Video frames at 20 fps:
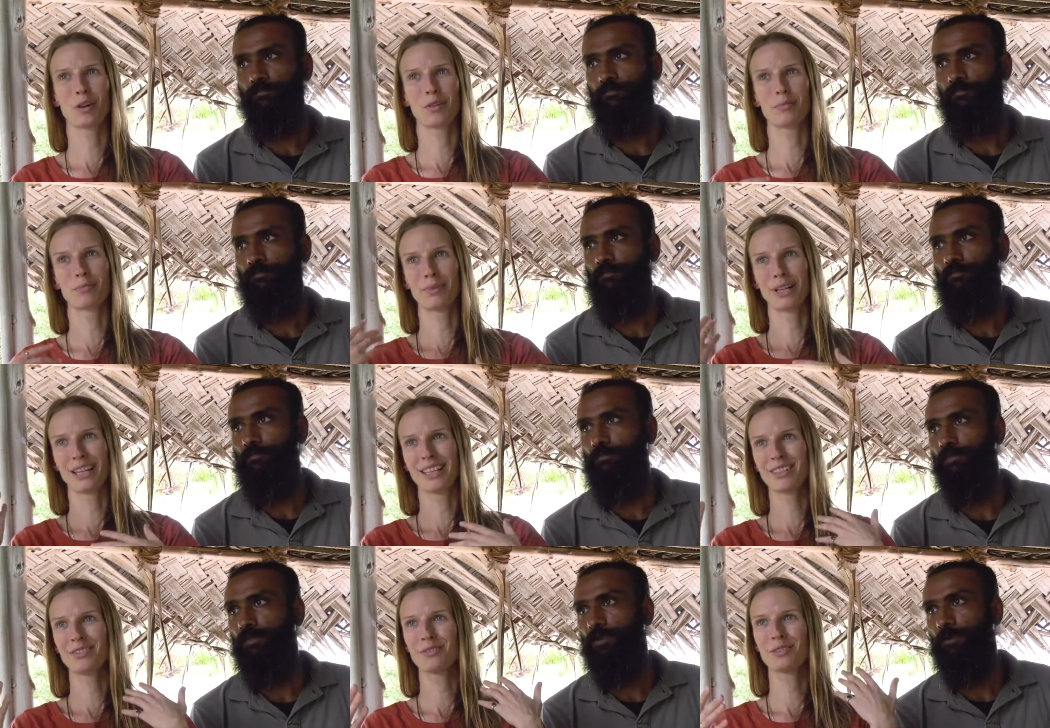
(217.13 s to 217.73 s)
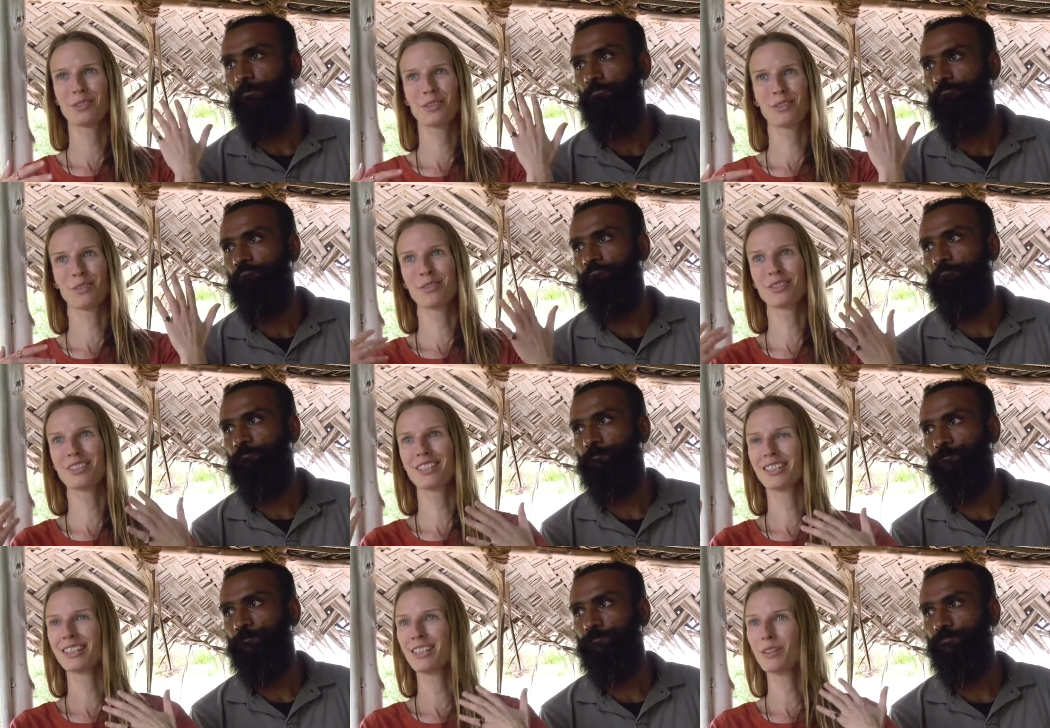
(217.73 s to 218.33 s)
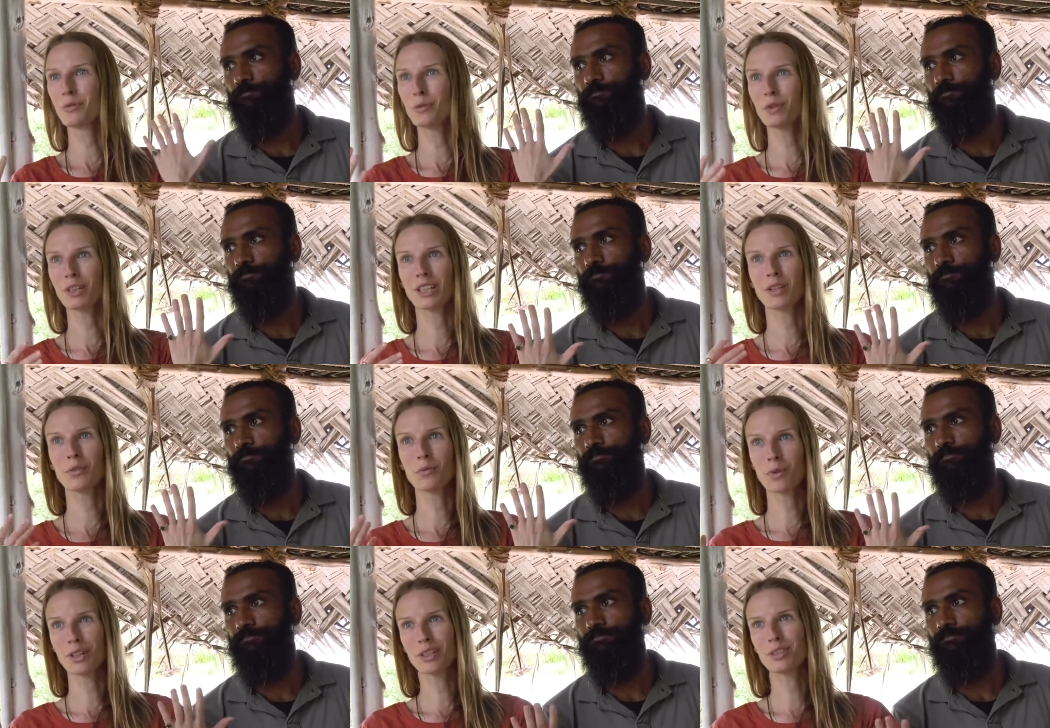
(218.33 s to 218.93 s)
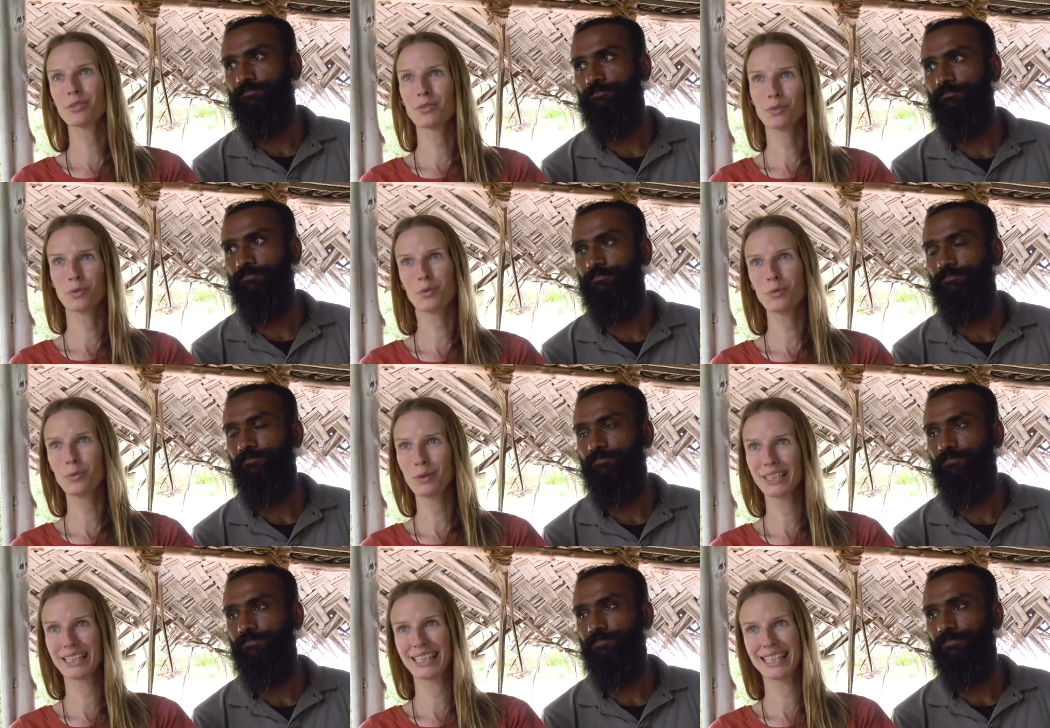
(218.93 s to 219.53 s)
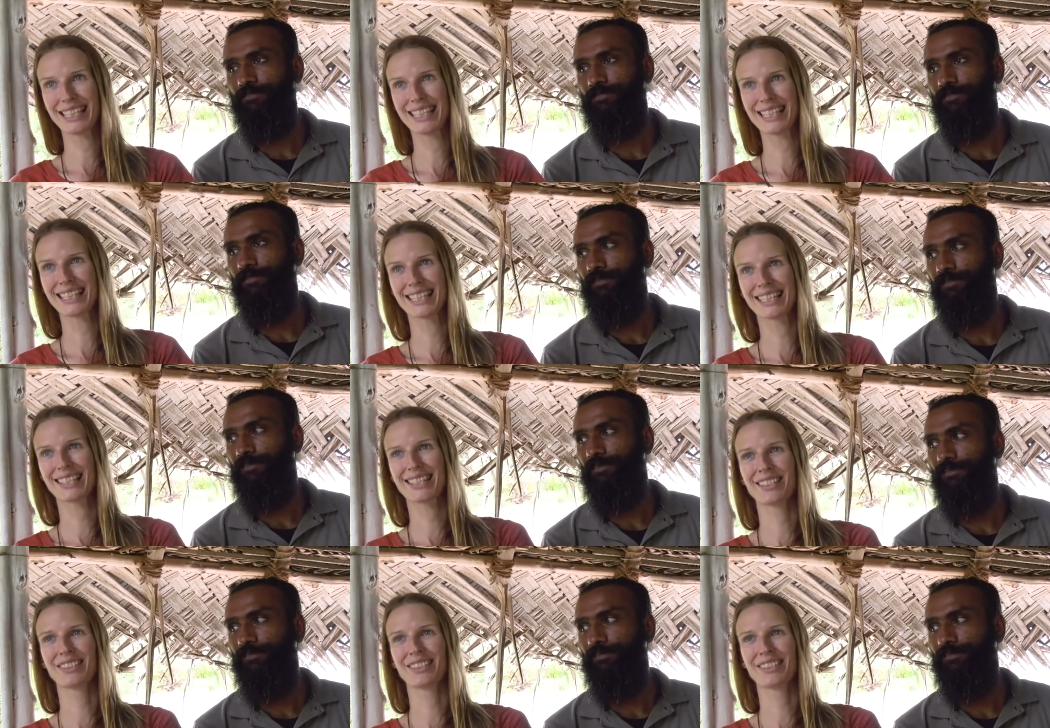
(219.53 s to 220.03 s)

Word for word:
Speaker 1: Our brains were constantly working what to do with this.